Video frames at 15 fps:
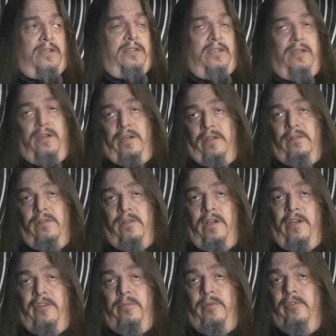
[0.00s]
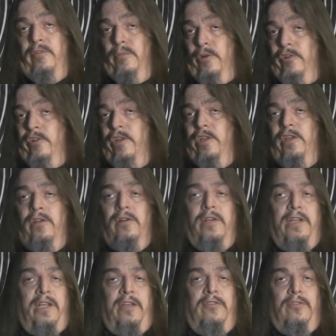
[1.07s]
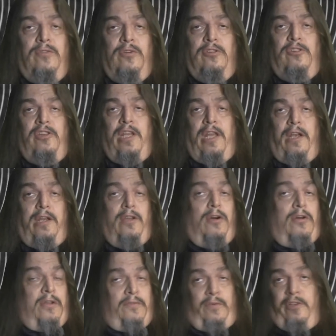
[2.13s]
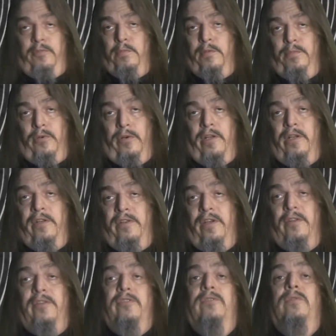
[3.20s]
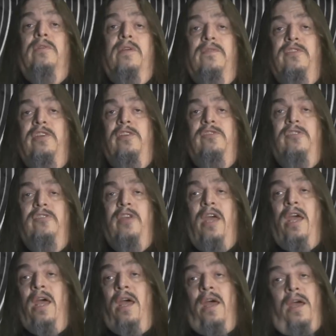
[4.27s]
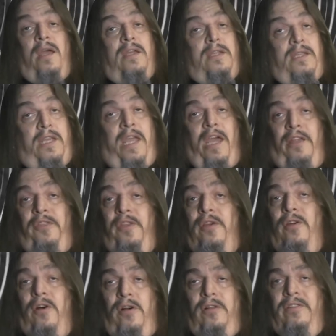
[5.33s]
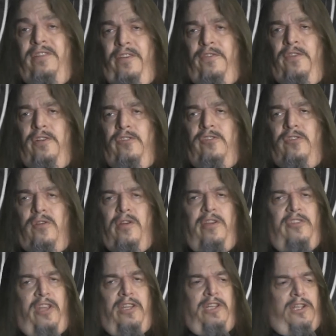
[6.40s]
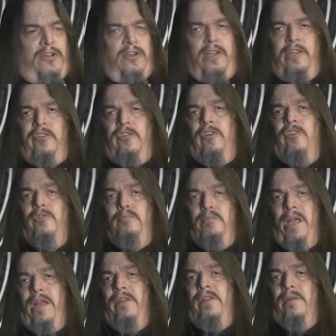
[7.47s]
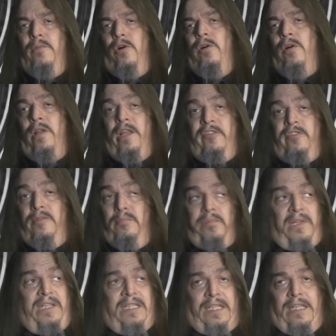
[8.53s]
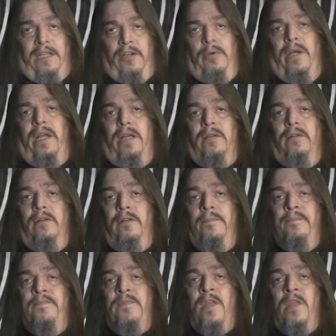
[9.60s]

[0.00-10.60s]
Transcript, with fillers: non canonical Gospels emerging in the early days of Christianity, all of which purporting to tell the story of Jesus. Yet they're all different stories, and the early church banned them all as completely heretical.